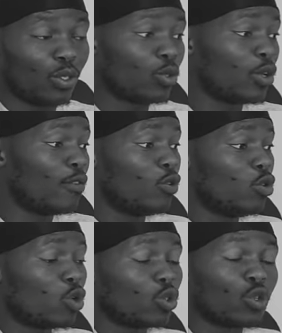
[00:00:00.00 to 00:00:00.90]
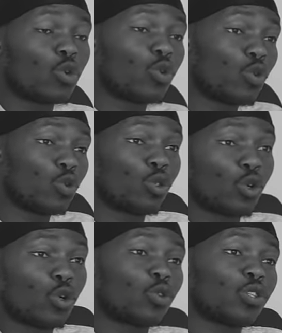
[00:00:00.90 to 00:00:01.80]
So if you don't know who to
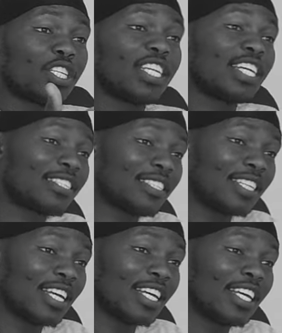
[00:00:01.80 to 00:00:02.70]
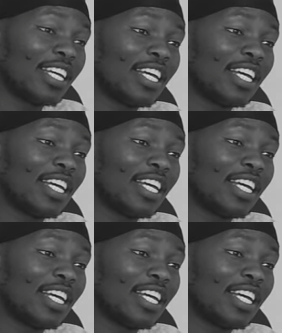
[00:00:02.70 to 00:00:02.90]
talk to the next day,